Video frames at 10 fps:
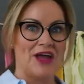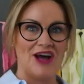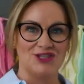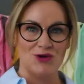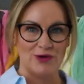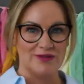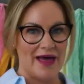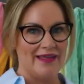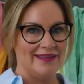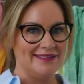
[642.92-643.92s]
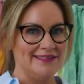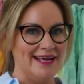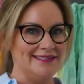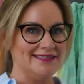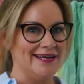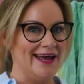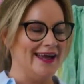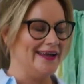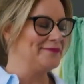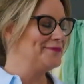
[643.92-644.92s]
I talked about this
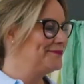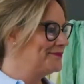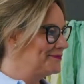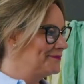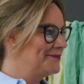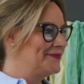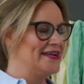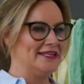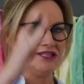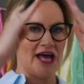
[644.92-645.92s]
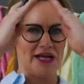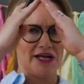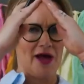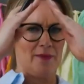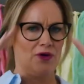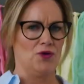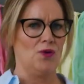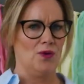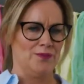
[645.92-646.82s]
yesterday. It's that capital.